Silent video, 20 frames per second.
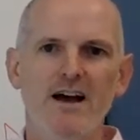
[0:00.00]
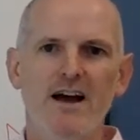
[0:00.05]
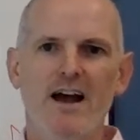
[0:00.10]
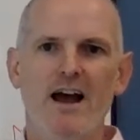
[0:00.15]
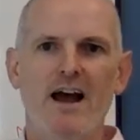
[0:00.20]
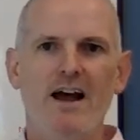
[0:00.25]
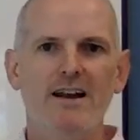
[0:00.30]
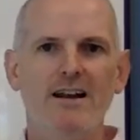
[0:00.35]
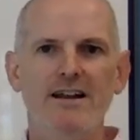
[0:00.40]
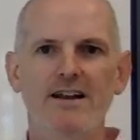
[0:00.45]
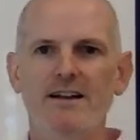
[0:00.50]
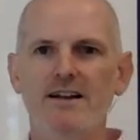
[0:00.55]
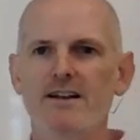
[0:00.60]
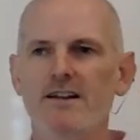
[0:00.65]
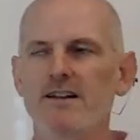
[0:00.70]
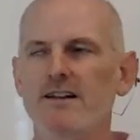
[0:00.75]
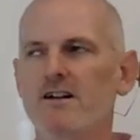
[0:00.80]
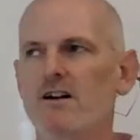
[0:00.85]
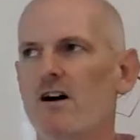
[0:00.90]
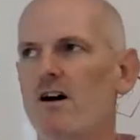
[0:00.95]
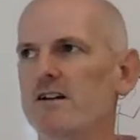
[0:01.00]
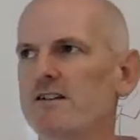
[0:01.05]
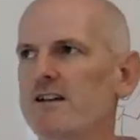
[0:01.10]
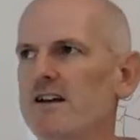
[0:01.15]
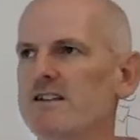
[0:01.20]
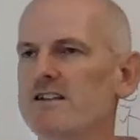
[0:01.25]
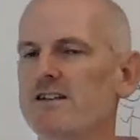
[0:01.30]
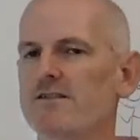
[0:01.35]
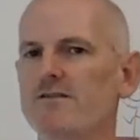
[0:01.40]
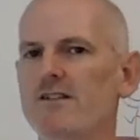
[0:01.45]
And in the
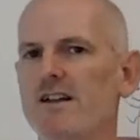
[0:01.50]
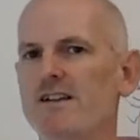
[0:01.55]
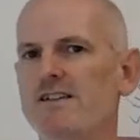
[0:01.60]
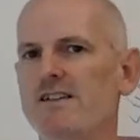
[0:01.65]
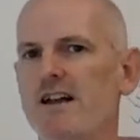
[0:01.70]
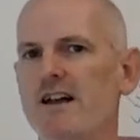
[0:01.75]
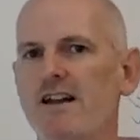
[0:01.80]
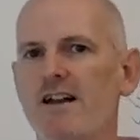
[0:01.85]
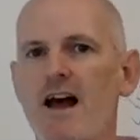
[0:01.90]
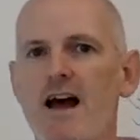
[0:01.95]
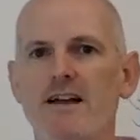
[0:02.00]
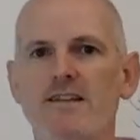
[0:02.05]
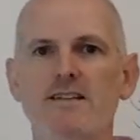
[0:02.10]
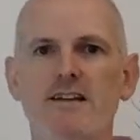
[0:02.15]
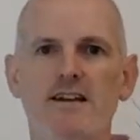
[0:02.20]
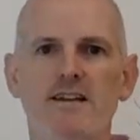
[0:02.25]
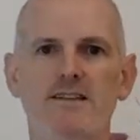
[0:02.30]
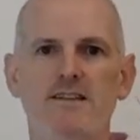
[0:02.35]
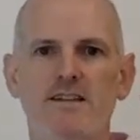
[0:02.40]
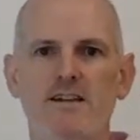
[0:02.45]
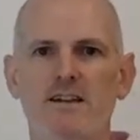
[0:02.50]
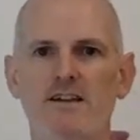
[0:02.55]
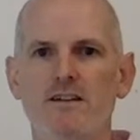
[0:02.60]
context of, let's say, an SAT